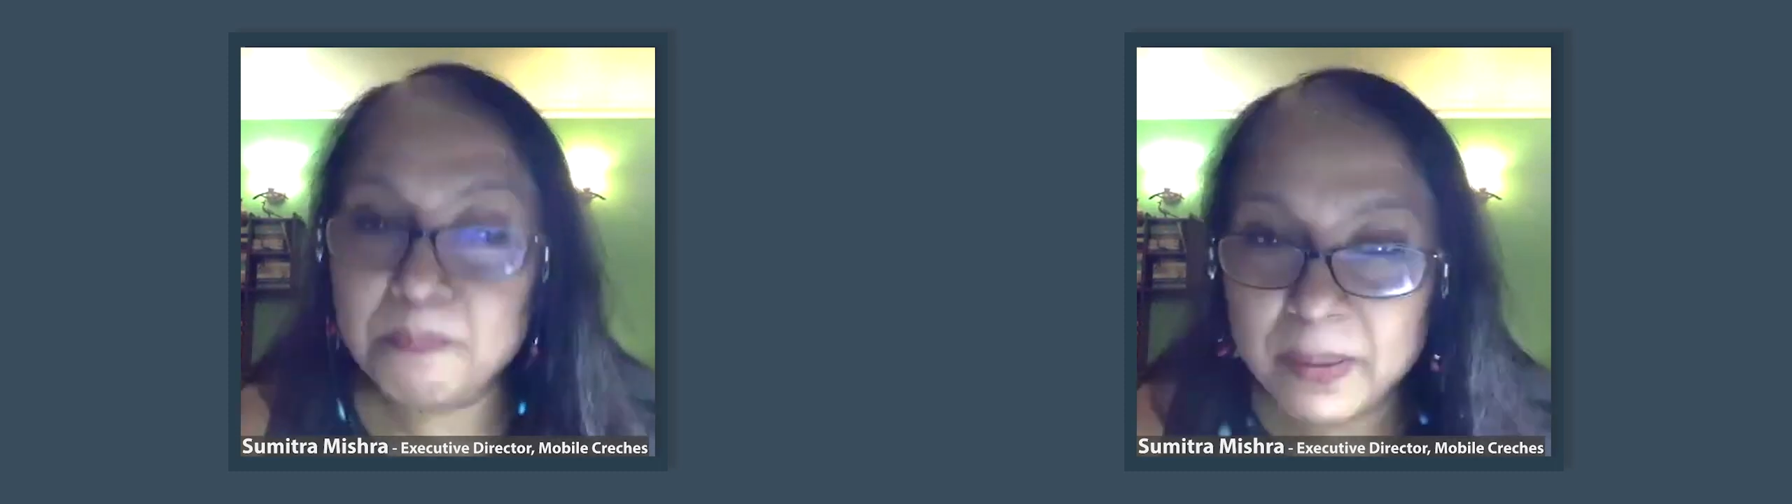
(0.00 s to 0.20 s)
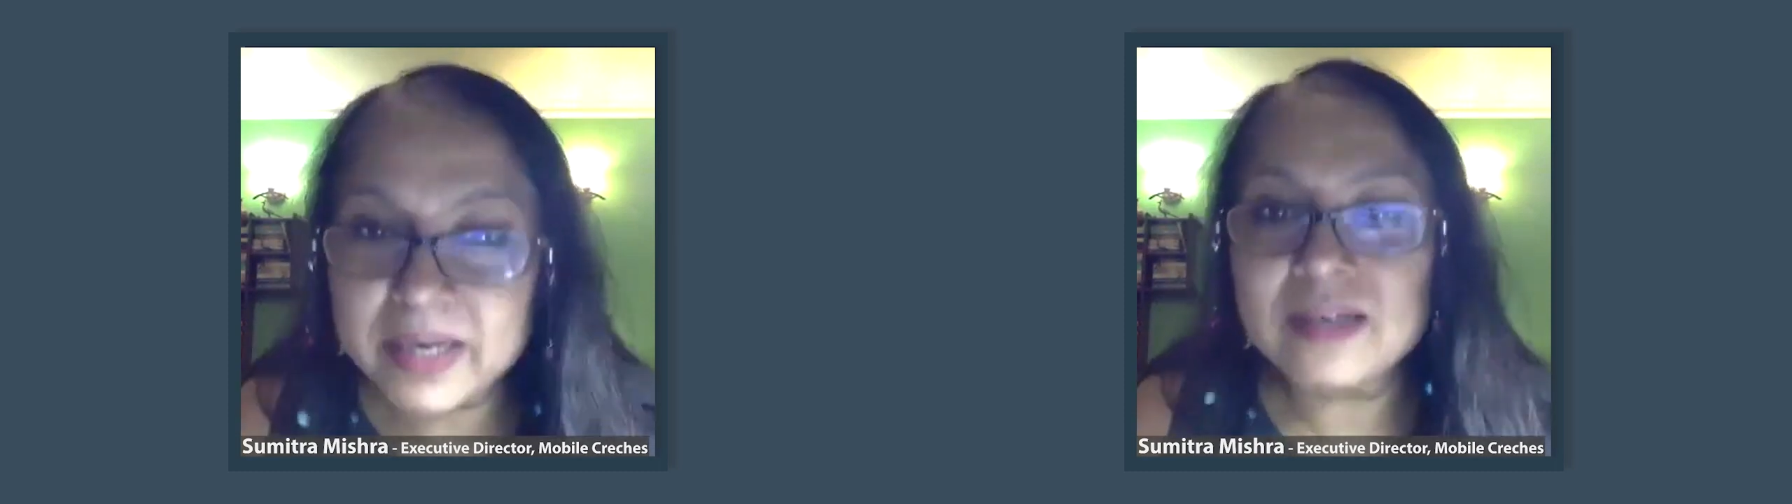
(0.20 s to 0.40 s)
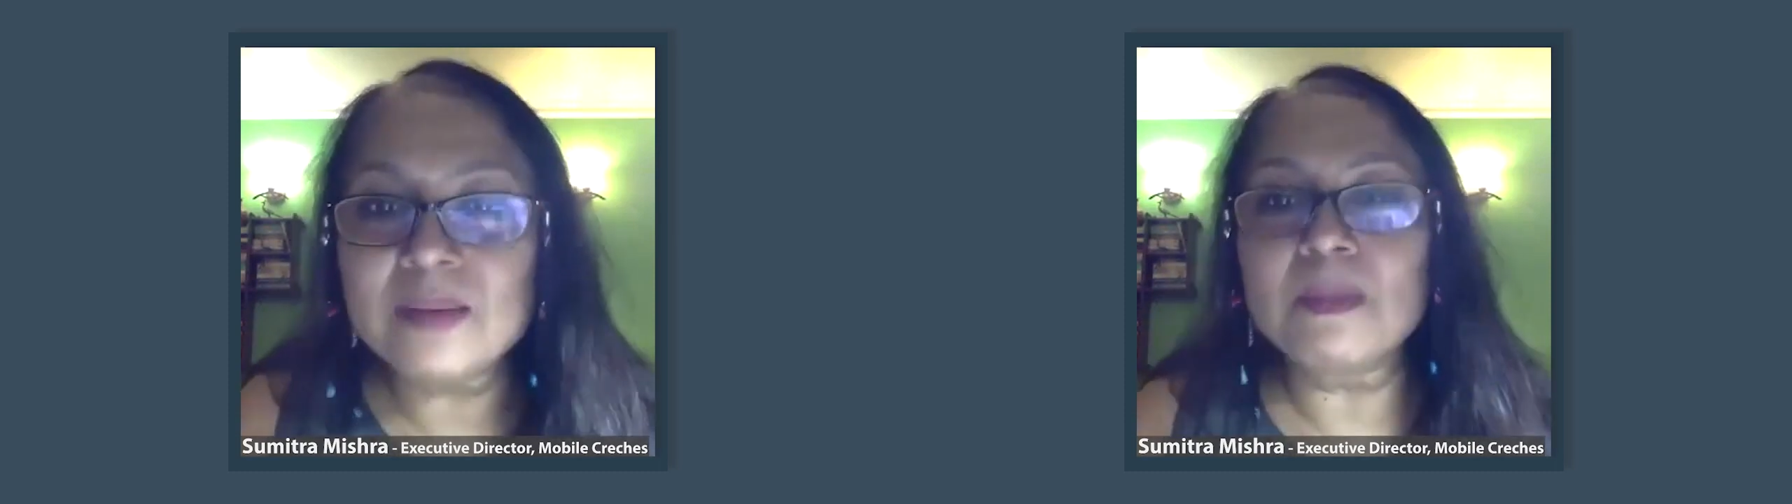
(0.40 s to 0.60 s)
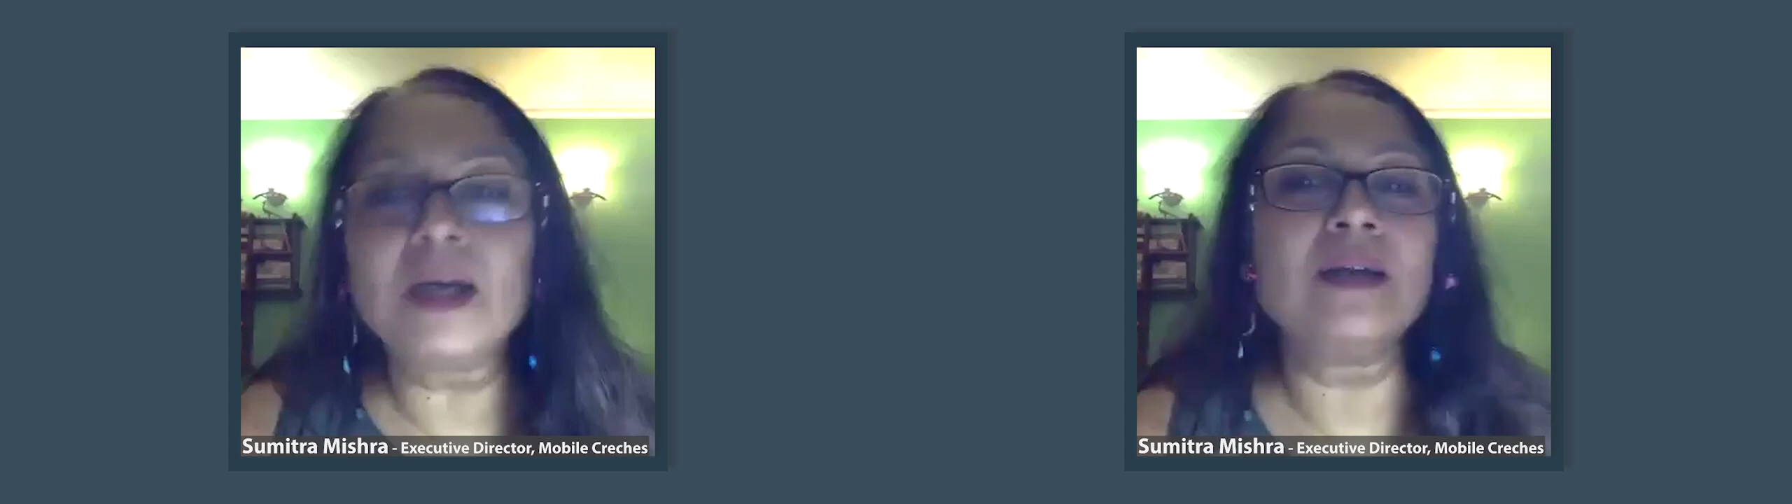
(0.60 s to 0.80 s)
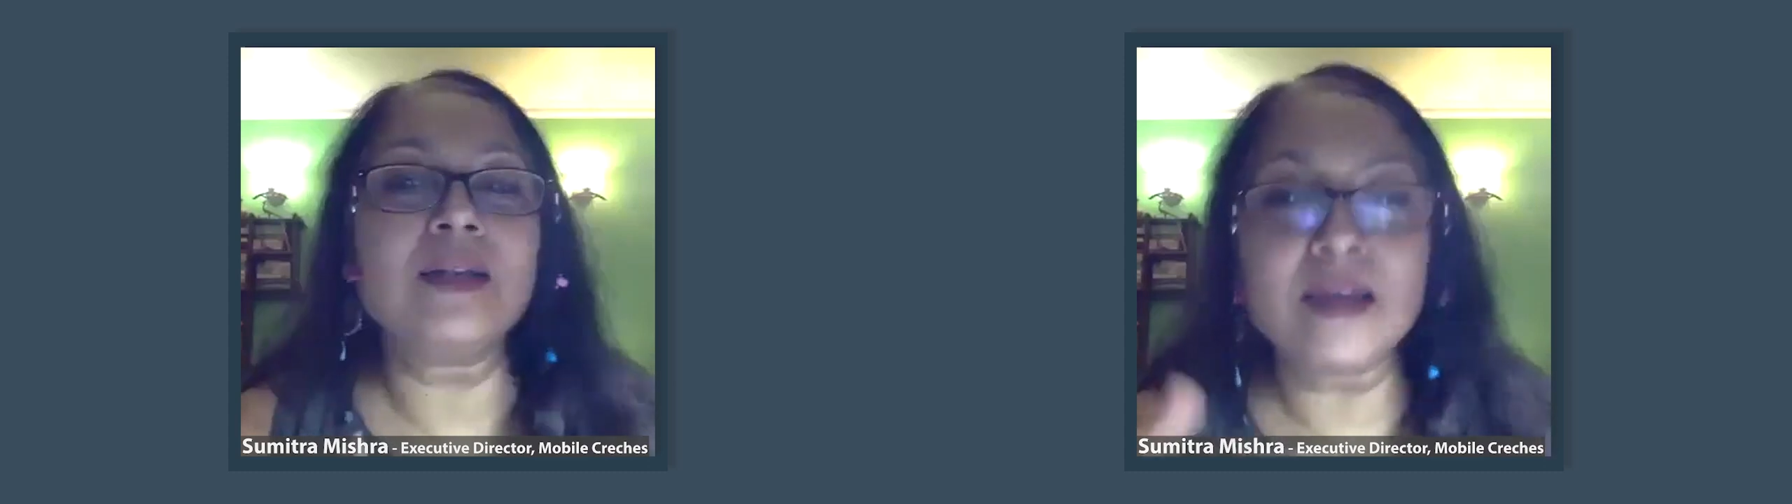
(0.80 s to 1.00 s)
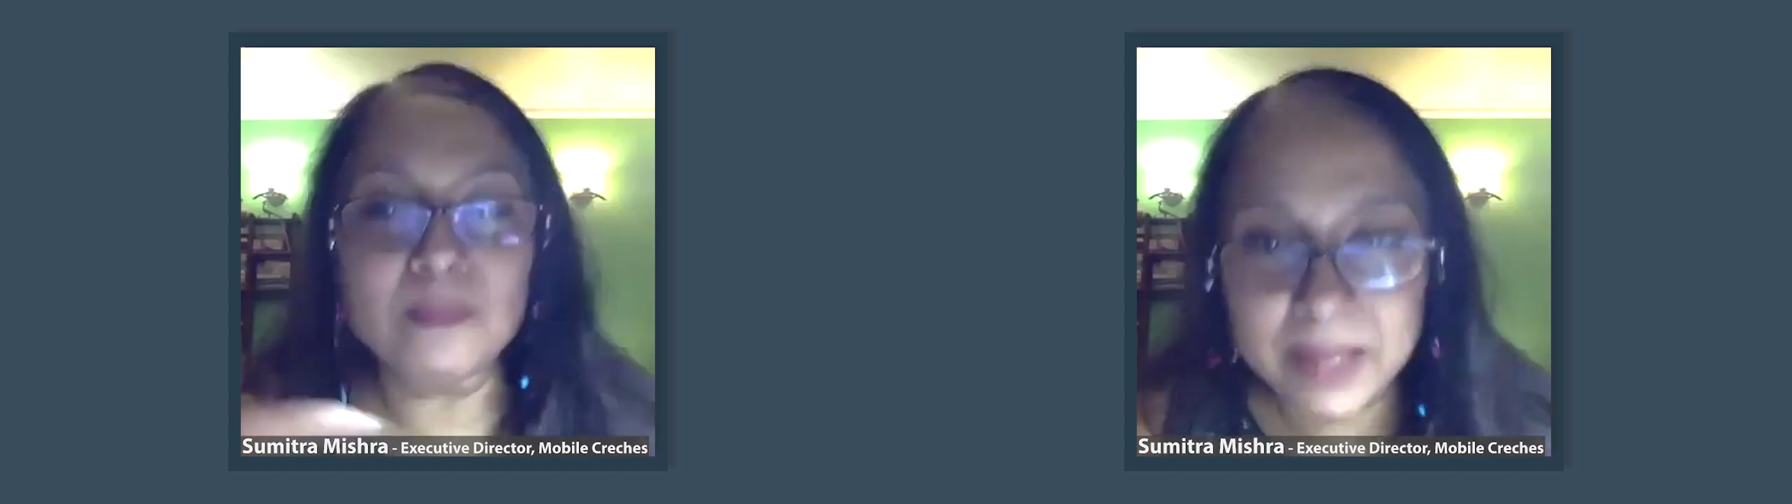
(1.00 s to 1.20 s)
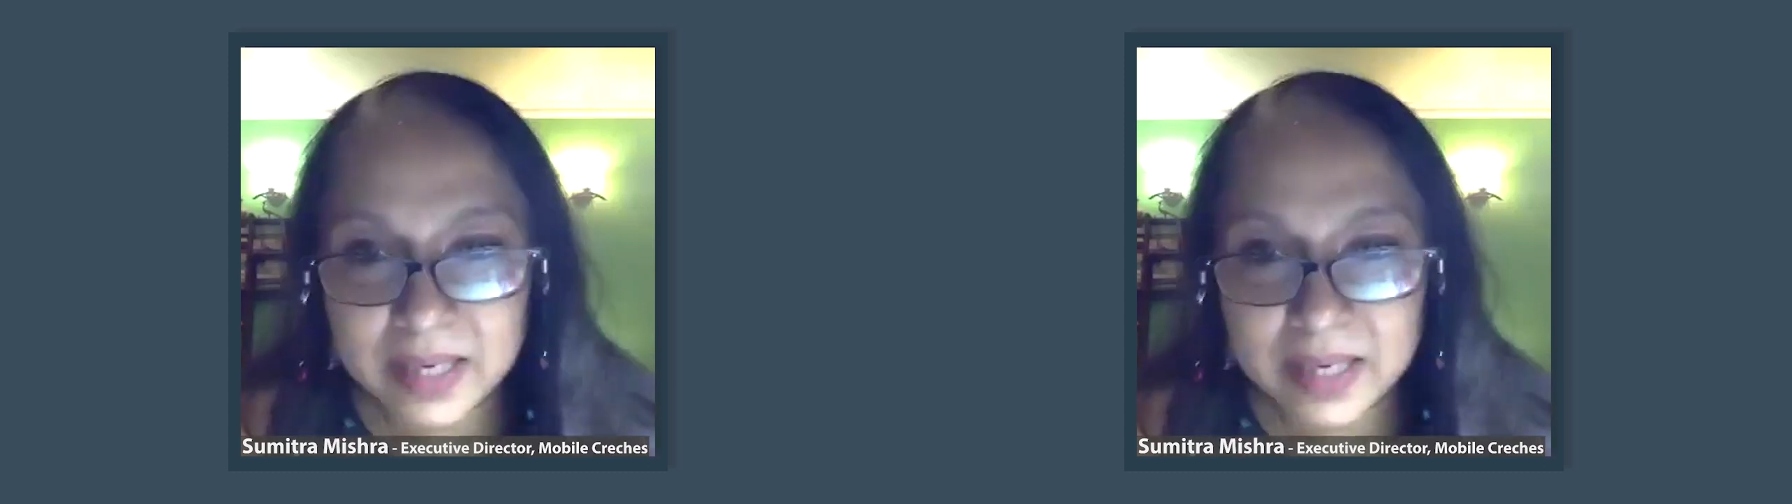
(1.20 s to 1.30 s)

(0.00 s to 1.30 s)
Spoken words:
big demand and